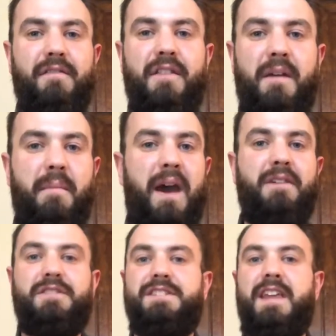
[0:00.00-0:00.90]
that matter.
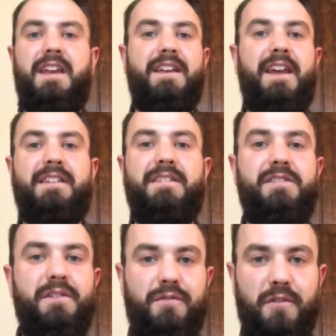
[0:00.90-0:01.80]
Stay connected to
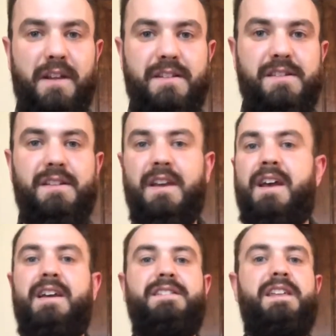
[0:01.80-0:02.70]
your friends.
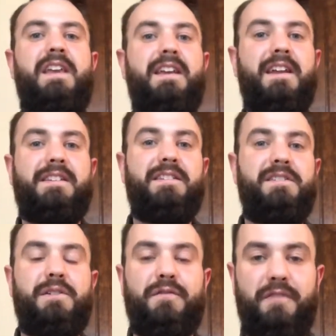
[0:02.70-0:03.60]
Stay connected to
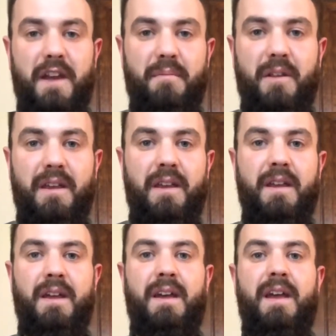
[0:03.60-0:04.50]
your family.
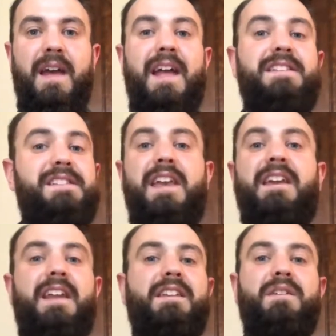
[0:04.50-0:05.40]
And stay
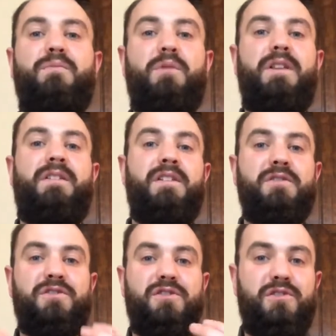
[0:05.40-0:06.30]
connected with your
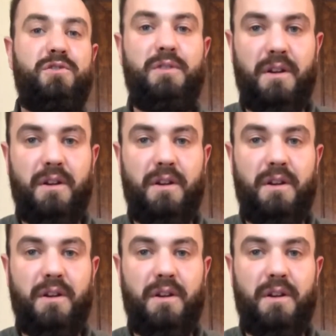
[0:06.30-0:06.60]
student